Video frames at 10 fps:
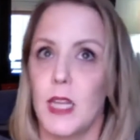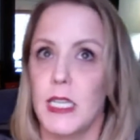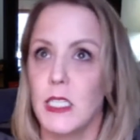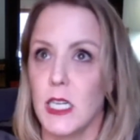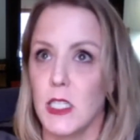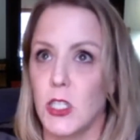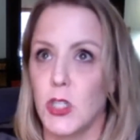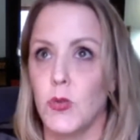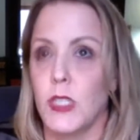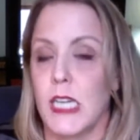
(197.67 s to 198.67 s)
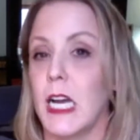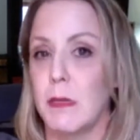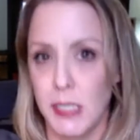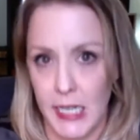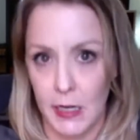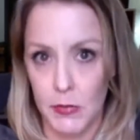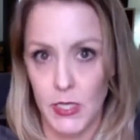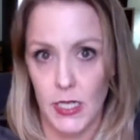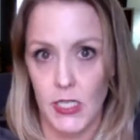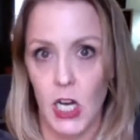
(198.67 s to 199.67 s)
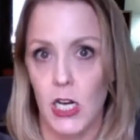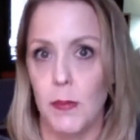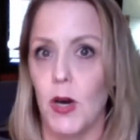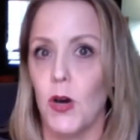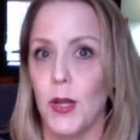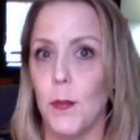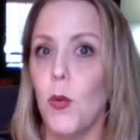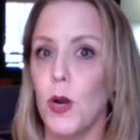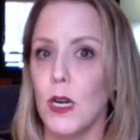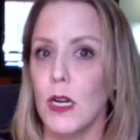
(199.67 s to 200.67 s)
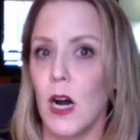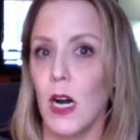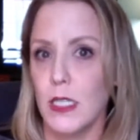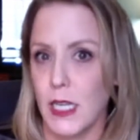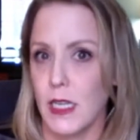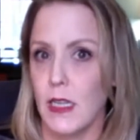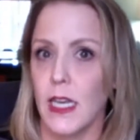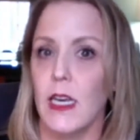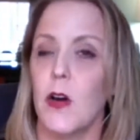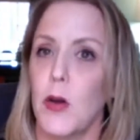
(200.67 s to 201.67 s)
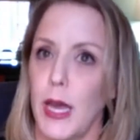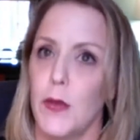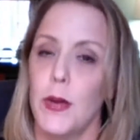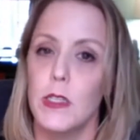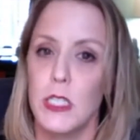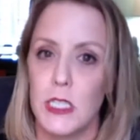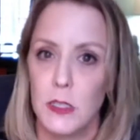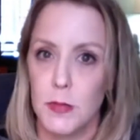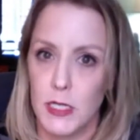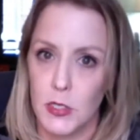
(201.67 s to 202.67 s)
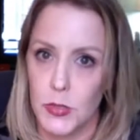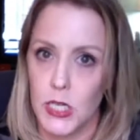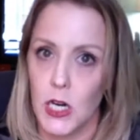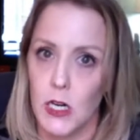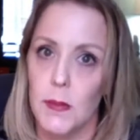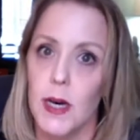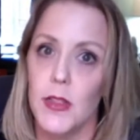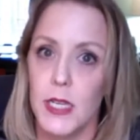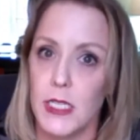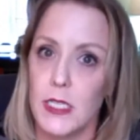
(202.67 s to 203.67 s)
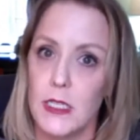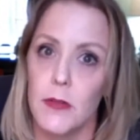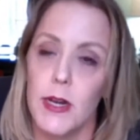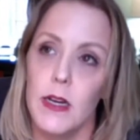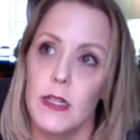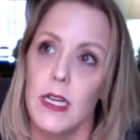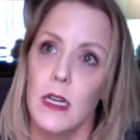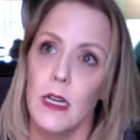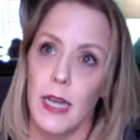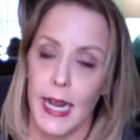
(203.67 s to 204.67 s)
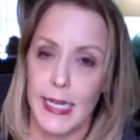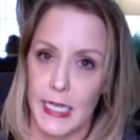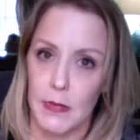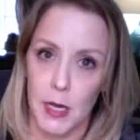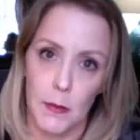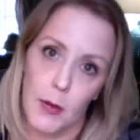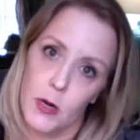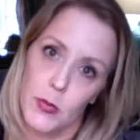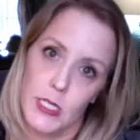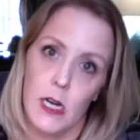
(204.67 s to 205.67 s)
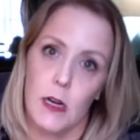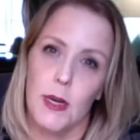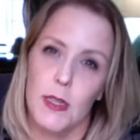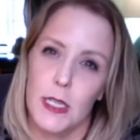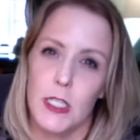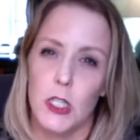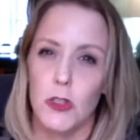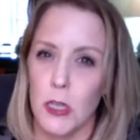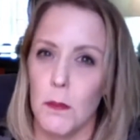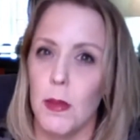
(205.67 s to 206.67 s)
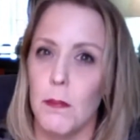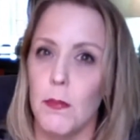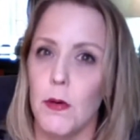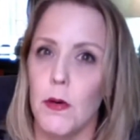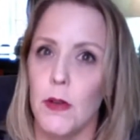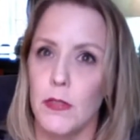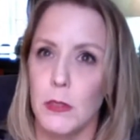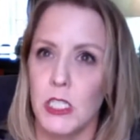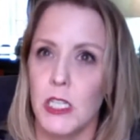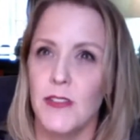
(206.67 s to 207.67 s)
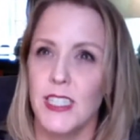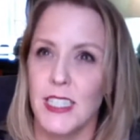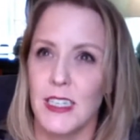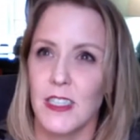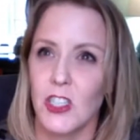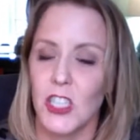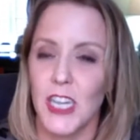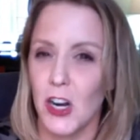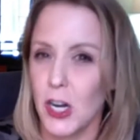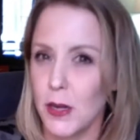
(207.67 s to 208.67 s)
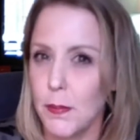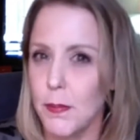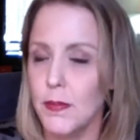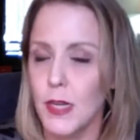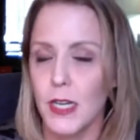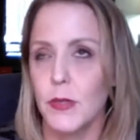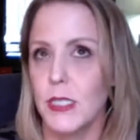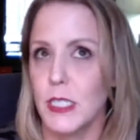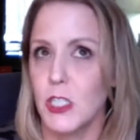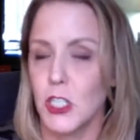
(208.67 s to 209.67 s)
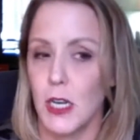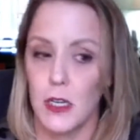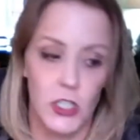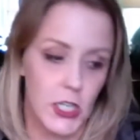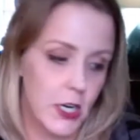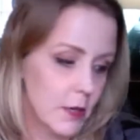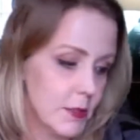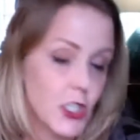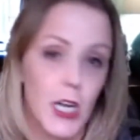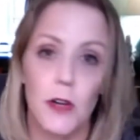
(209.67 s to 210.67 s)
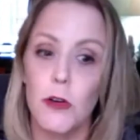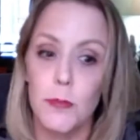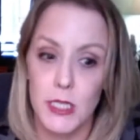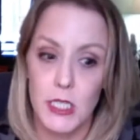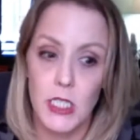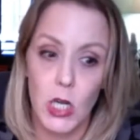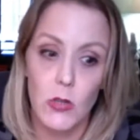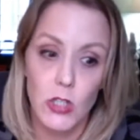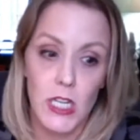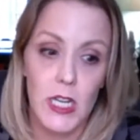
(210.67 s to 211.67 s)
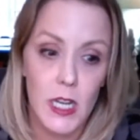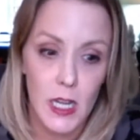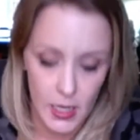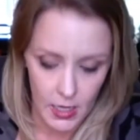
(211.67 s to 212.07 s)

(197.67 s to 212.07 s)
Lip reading: is do the timestamps and talk about important content. Like, okay, around 6 minutes, we talk about this. Around 18-minute mark, we talk about this. So some people, especially if it's a generic, I don't want to say generic, but general business coaching,